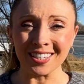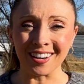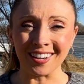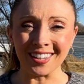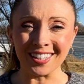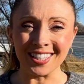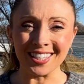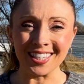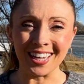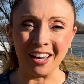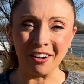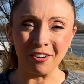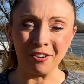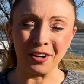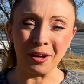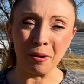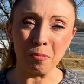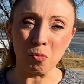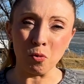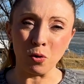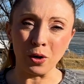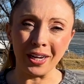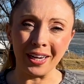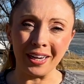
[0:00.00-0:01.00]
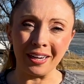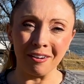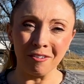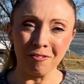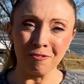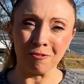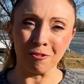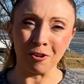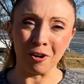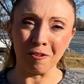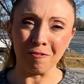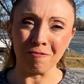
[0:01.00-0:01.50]
on Saturday morning
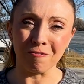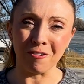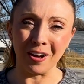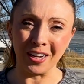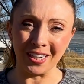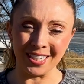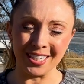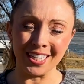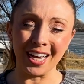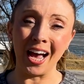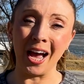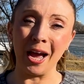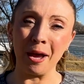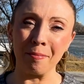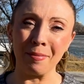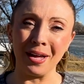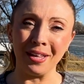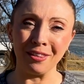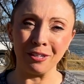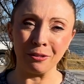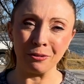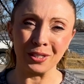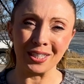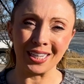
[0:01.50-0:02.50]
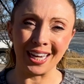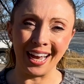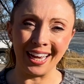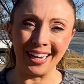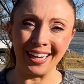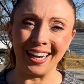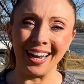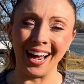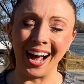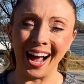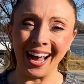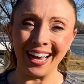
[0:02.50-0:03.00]
for a fun time and those
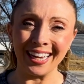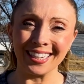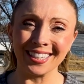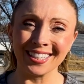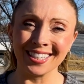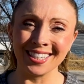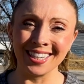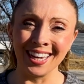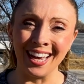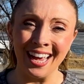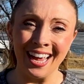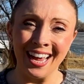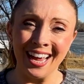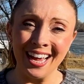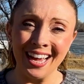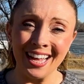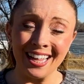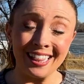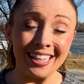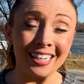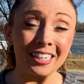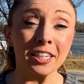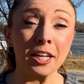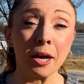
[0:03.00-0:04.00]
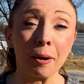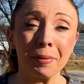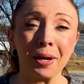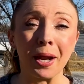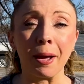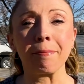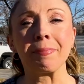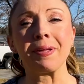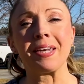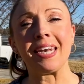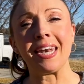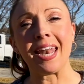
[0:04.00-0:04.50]
guided hikes. Then coming
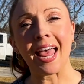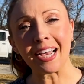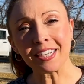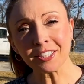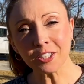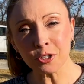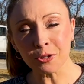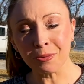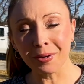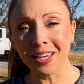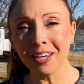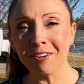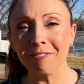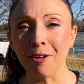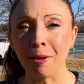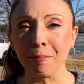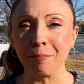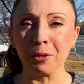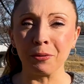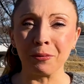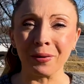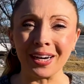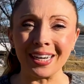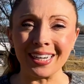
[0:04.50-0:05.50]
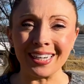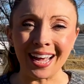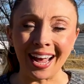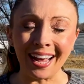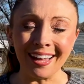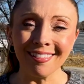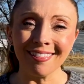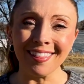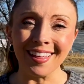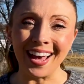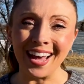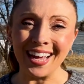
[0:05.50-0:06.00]
up next week, February
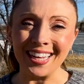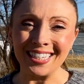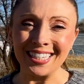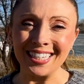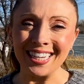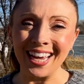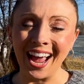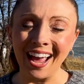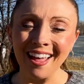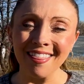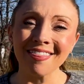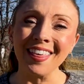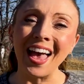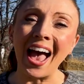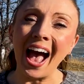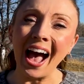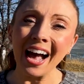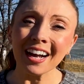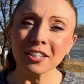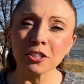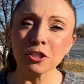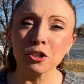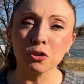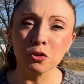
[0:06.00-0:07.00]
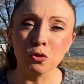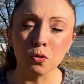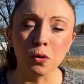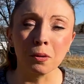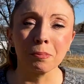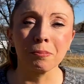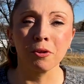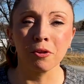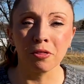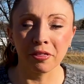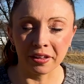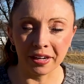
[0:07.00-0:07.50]
9th and 10th, Act
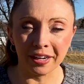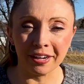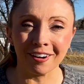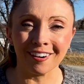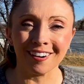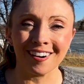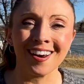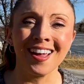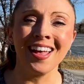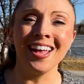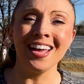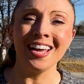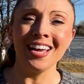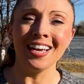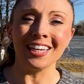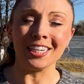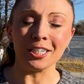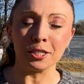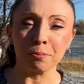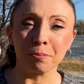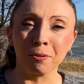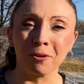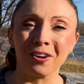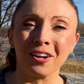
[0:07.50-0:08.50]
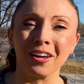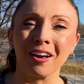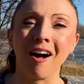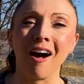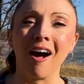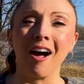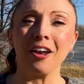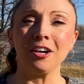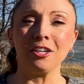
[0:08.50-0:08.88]
Normal Theater is putting on